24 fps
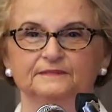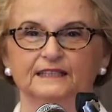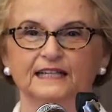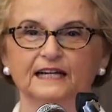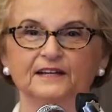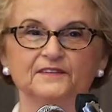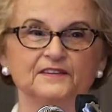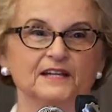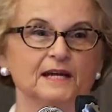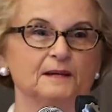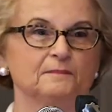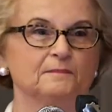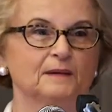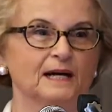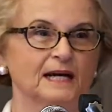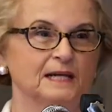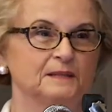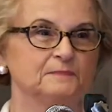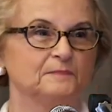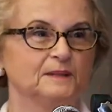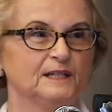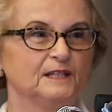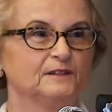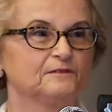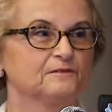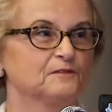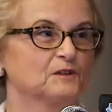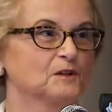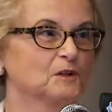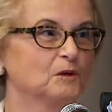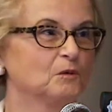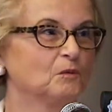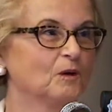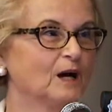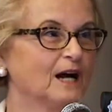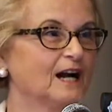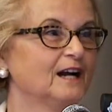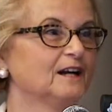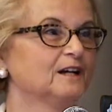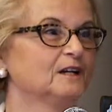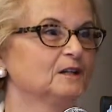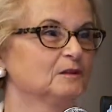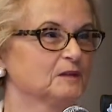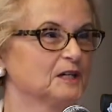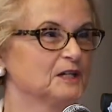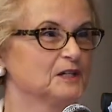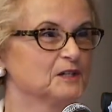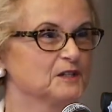and they might be for a
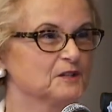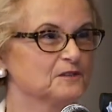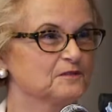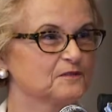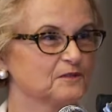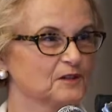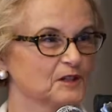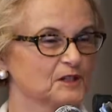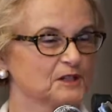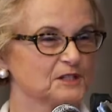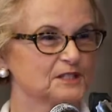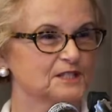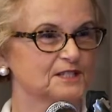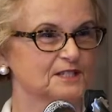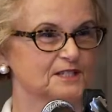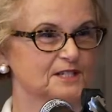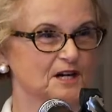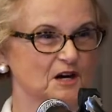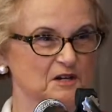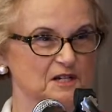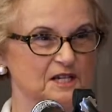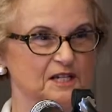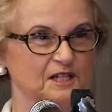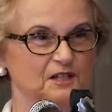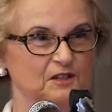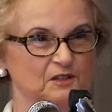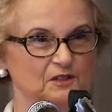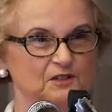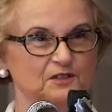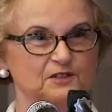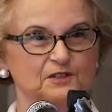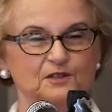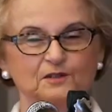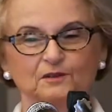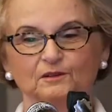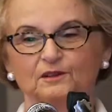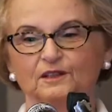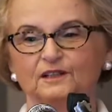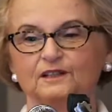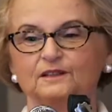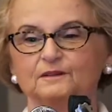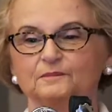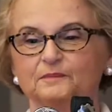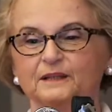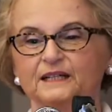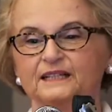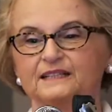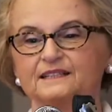while when you're first starting your school,
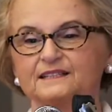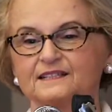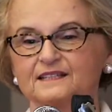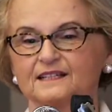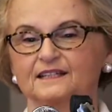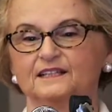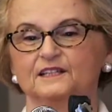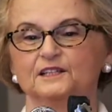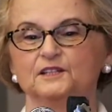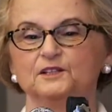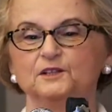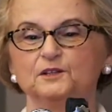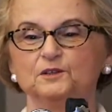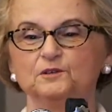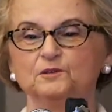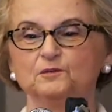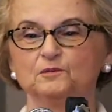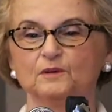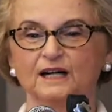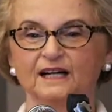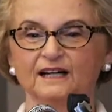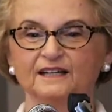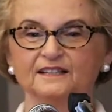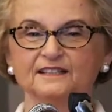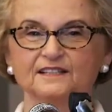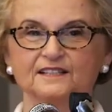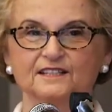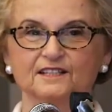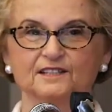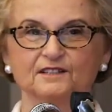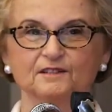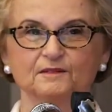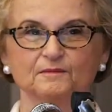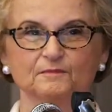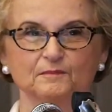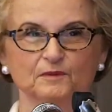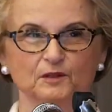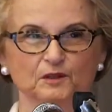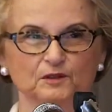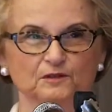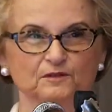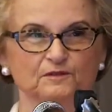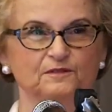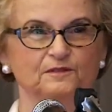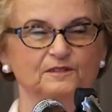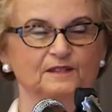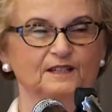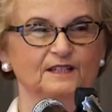but you want to
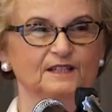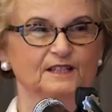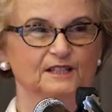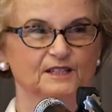move